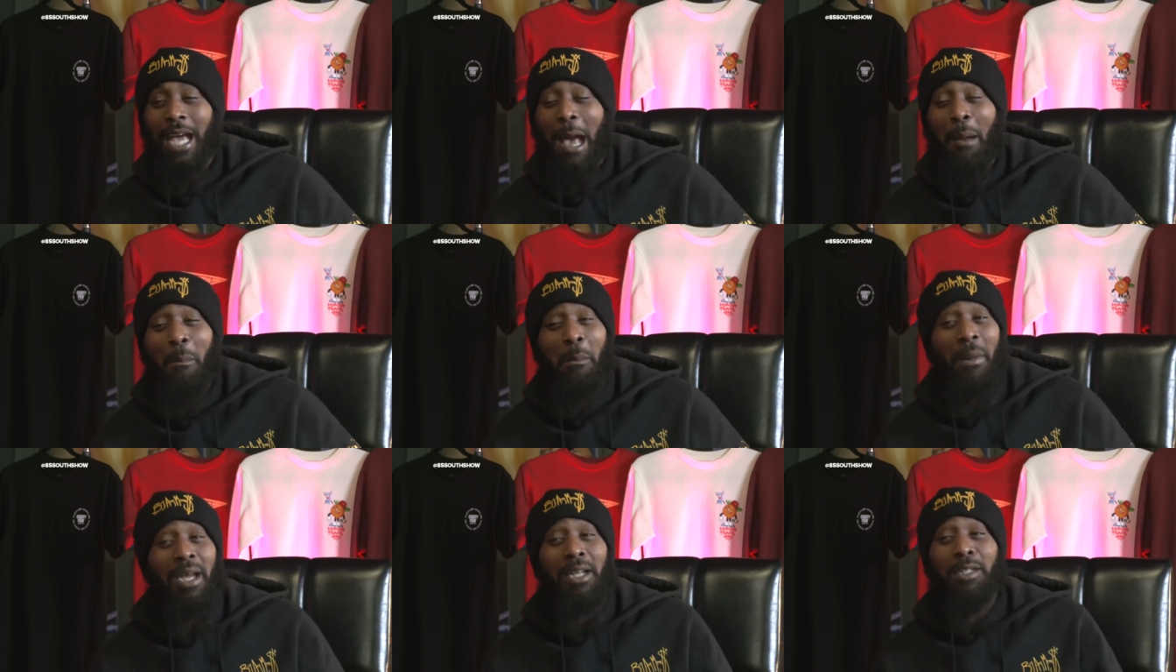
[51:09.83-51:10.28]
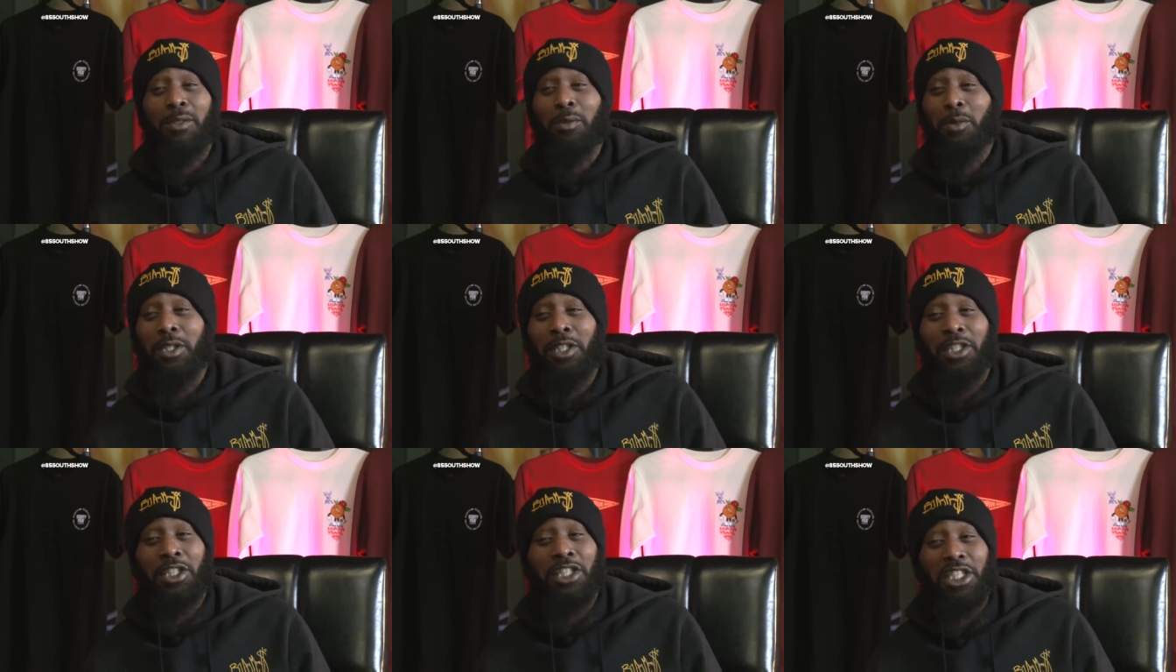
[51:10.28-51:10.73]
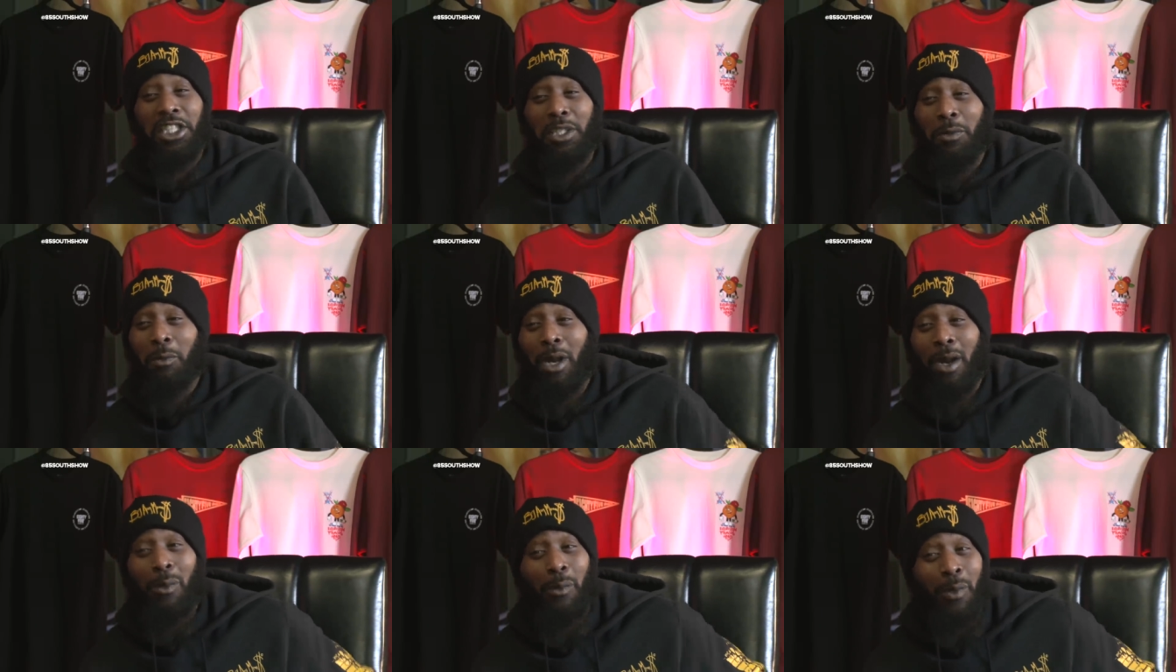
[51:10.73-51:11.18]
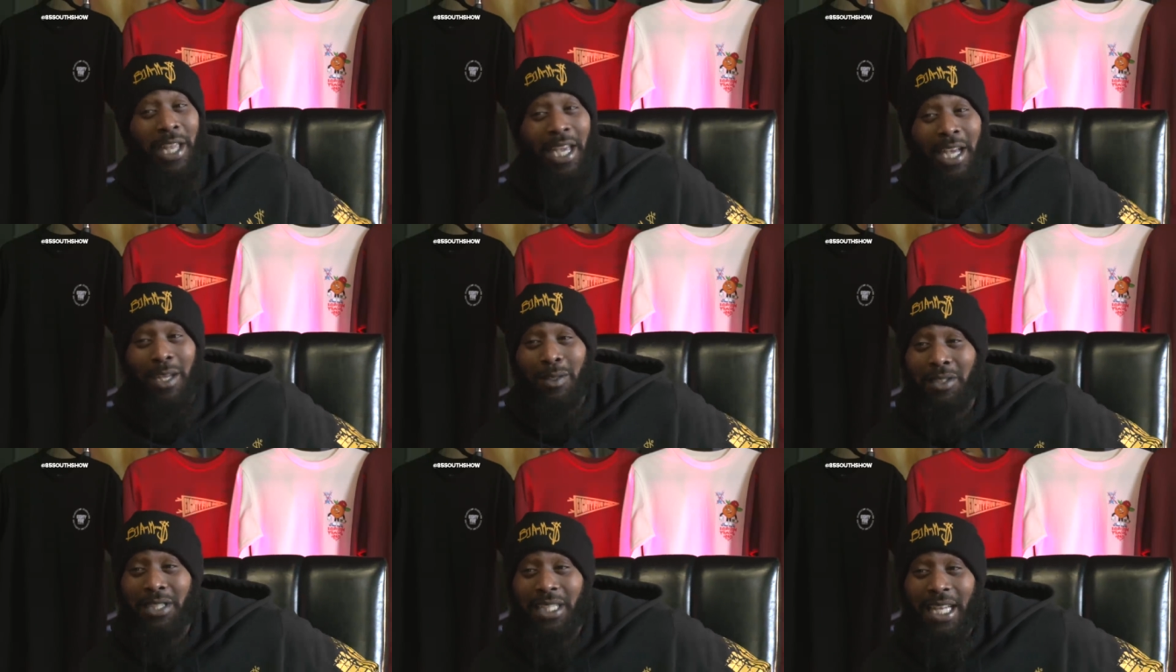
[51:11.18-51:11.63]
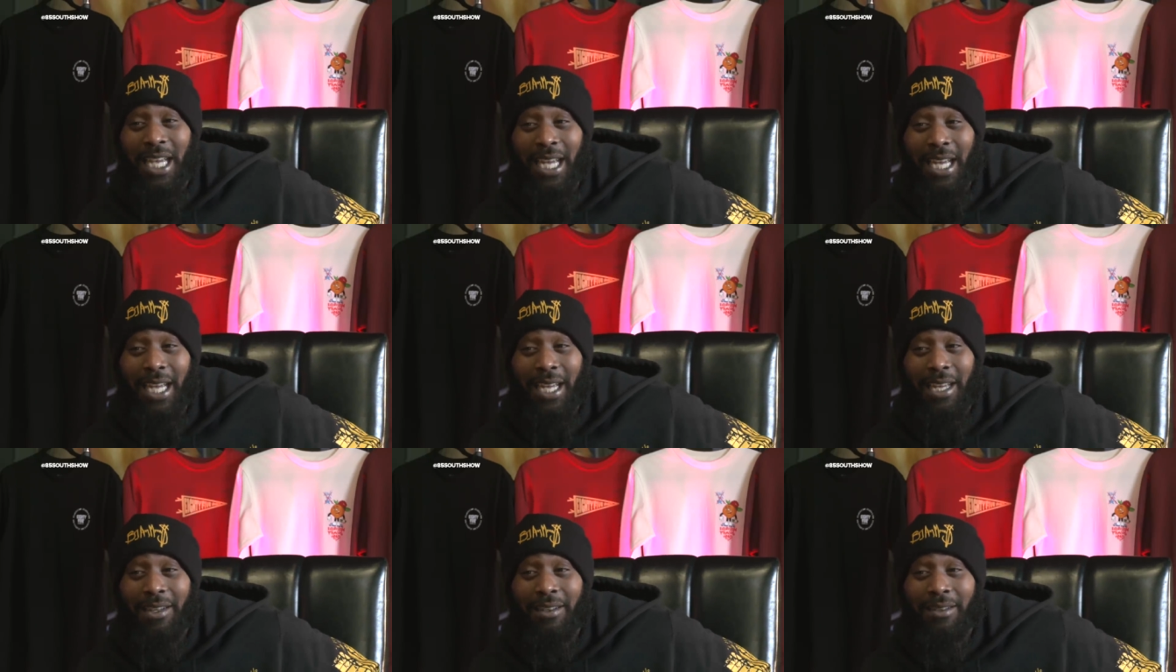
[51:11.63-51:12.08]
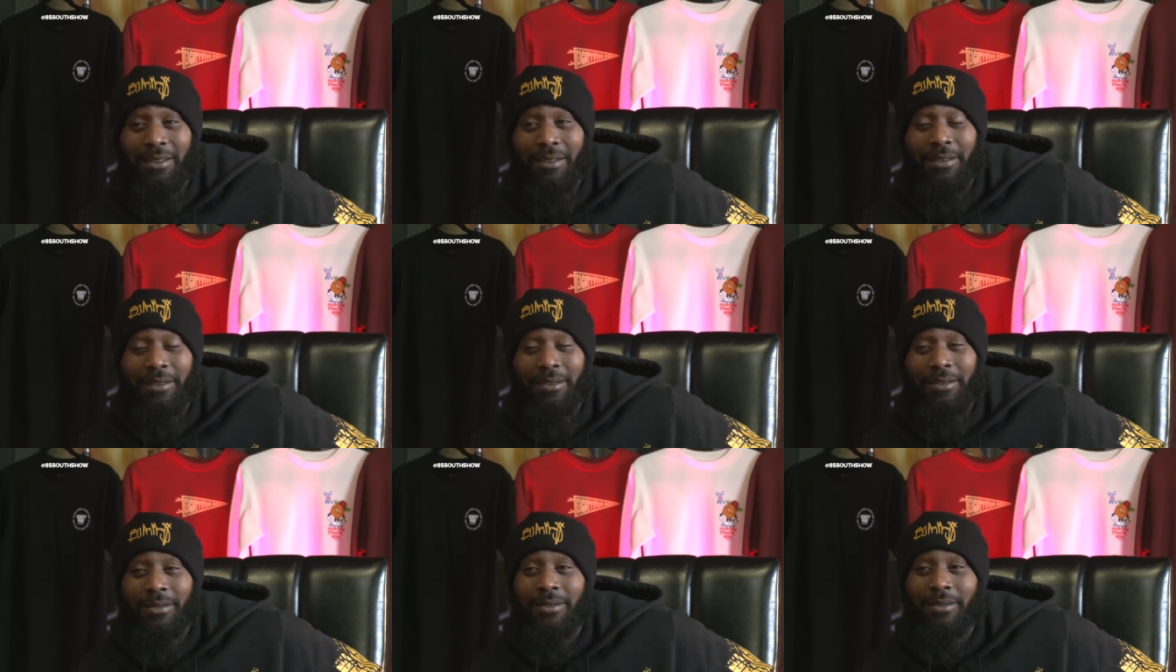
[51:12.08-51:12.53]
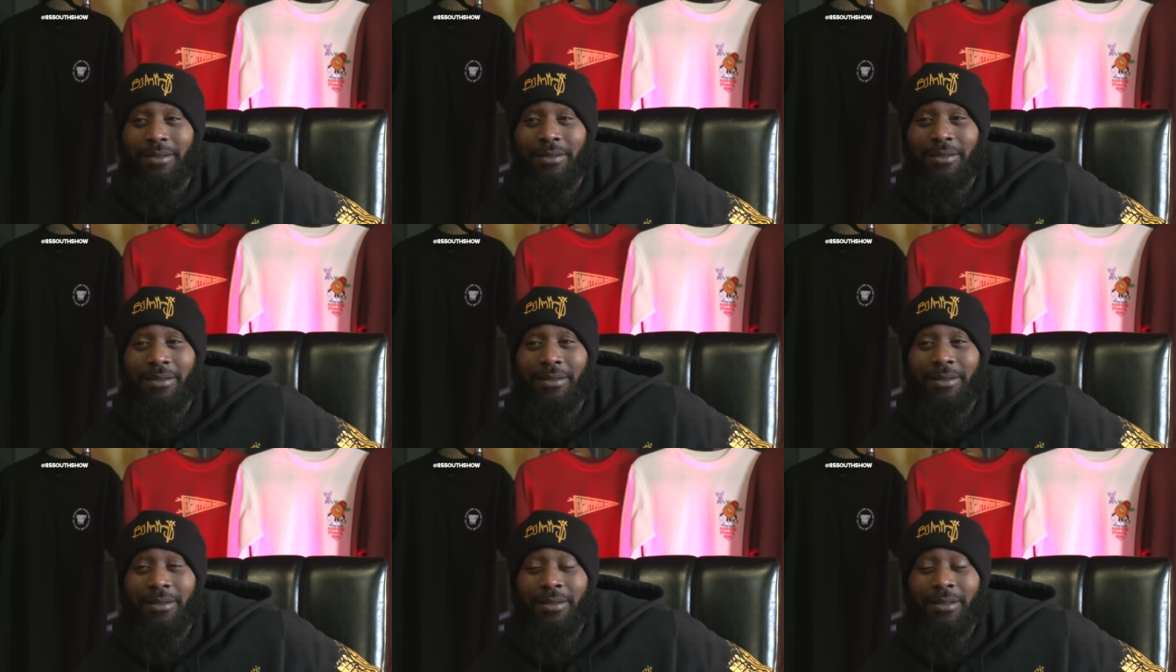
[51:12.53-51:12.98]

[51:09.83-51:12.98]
I might as well shit while we outside." Right. That's